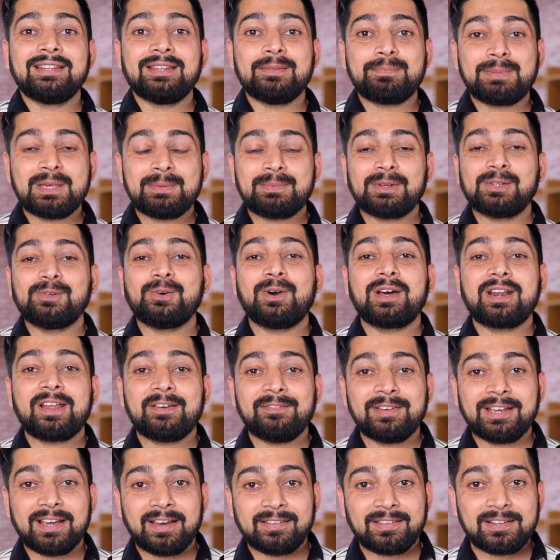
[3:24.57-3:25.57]
the people who are
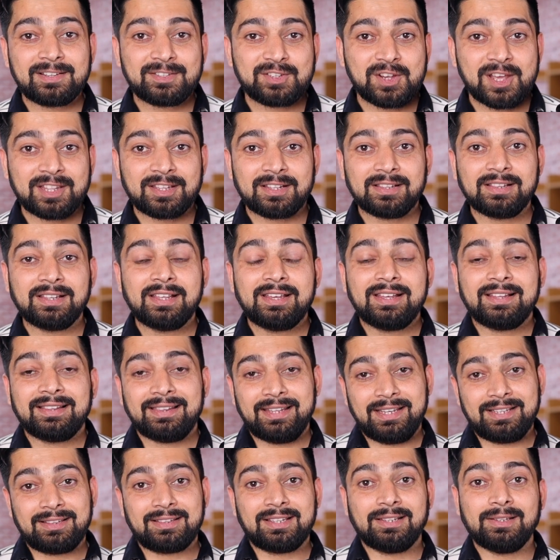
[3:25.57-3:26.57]
having other channel
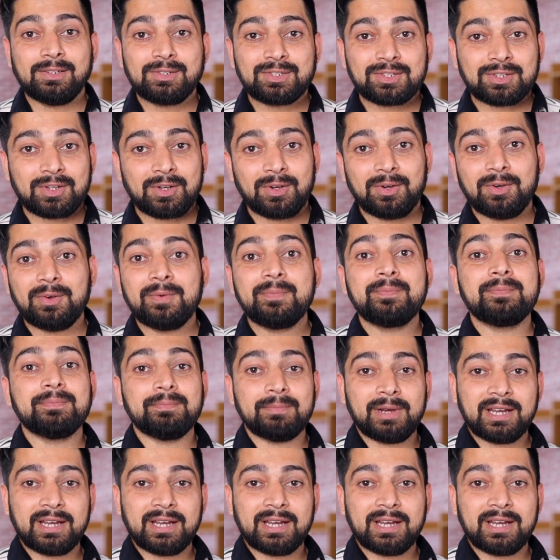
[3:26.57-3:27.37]
like Telusko,